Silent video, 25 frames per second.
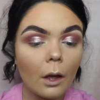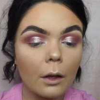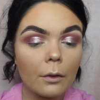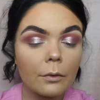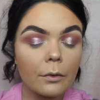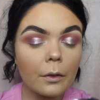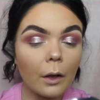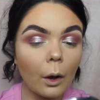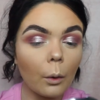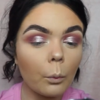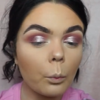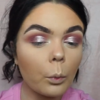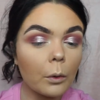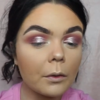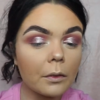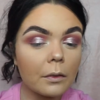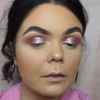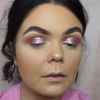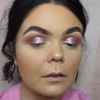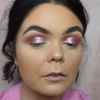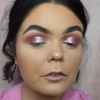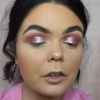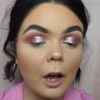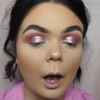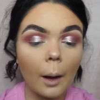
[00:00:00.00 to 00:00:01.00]
So once
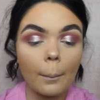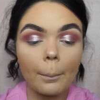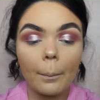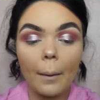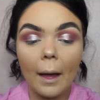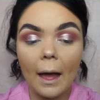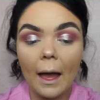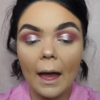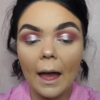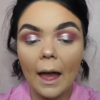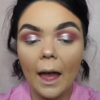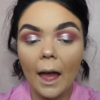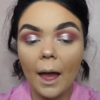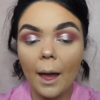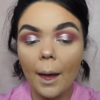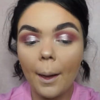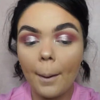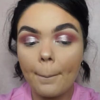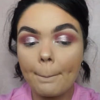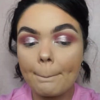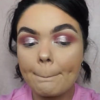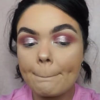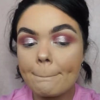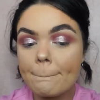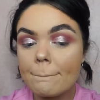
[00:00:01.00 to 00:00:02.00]
the top
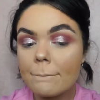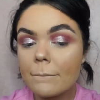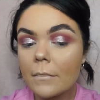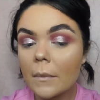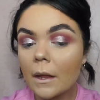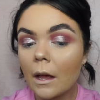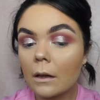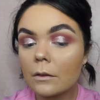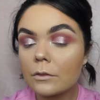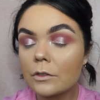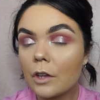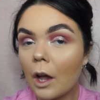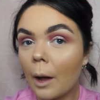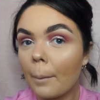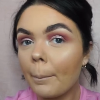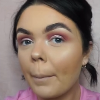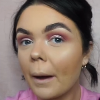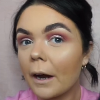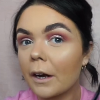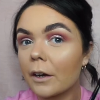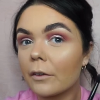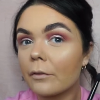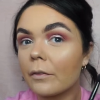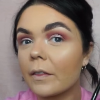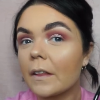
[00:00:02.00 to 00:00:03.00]

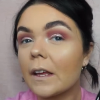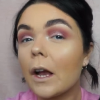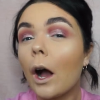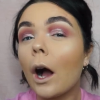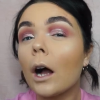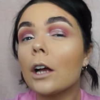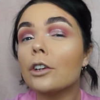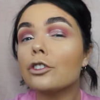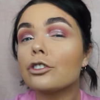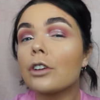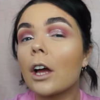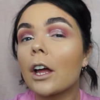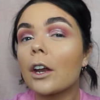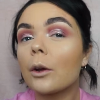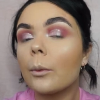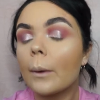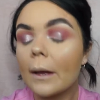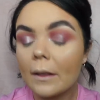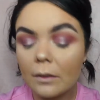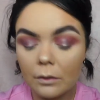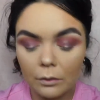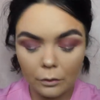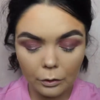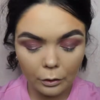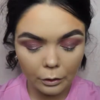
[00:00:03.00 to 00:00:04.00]
part of the eyeshadow
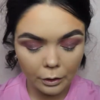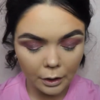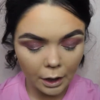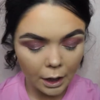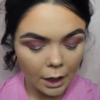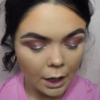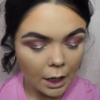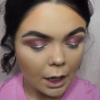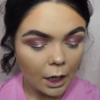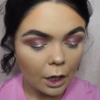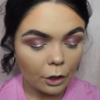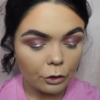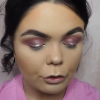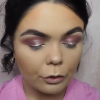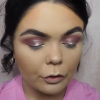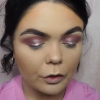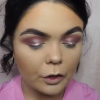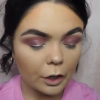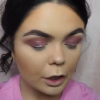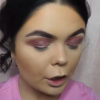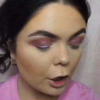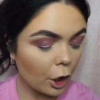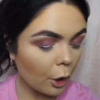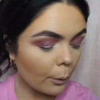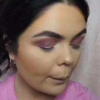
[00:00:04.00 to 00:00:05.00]
is done, just
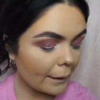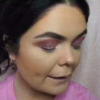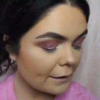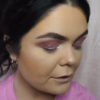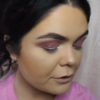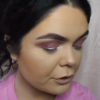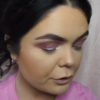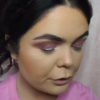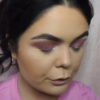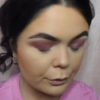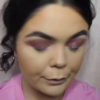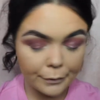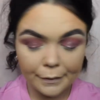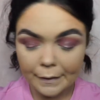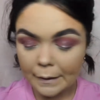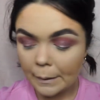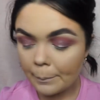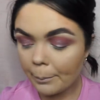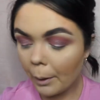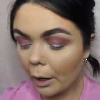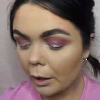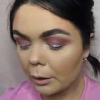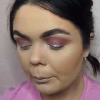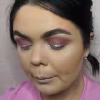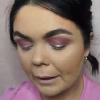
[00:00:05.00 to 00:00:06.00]
going to go into the
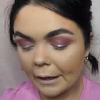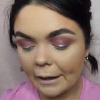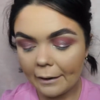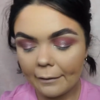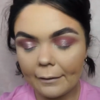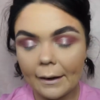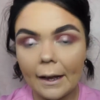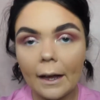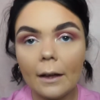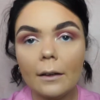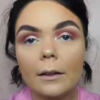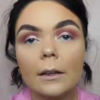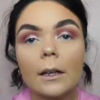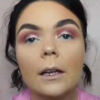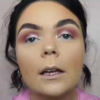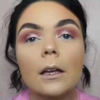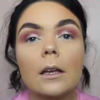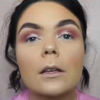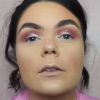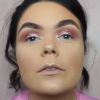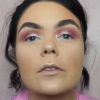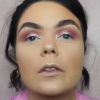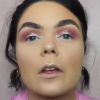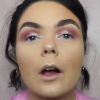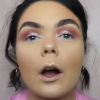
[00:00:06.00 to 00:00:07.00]
bottom area.
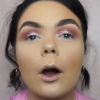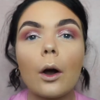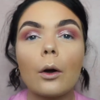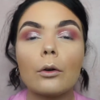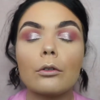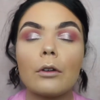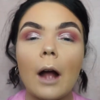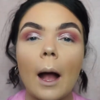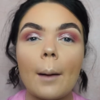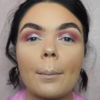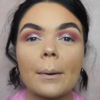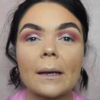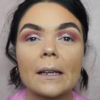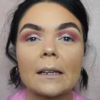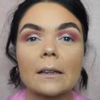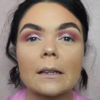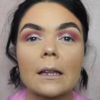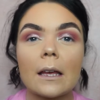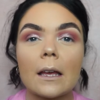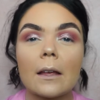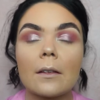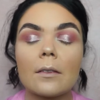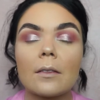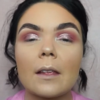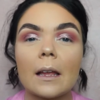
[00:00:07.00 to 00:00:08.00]
So grabbing
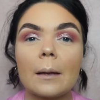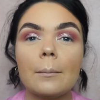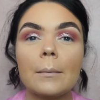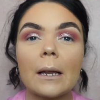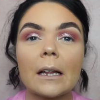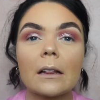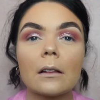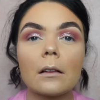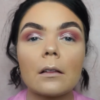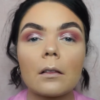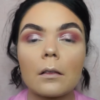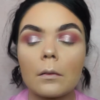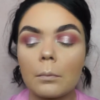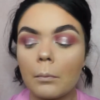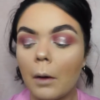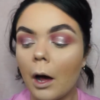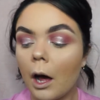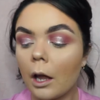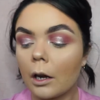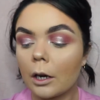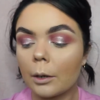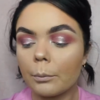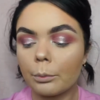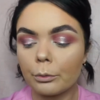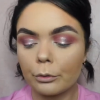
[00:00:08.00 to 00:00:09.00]
the same little
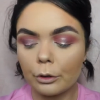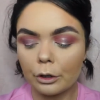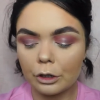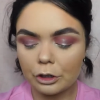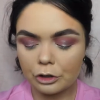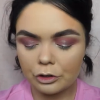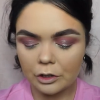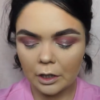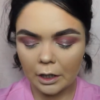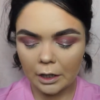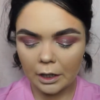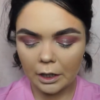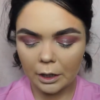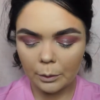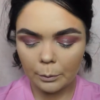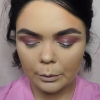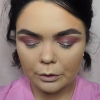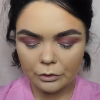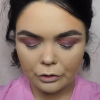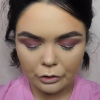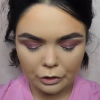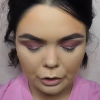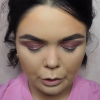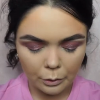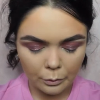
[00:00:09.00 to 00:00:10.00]
smaller brush that I
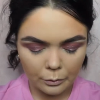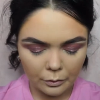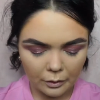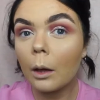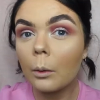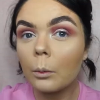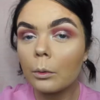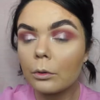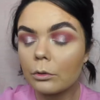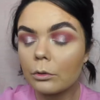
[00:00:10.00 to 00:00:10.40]
was using.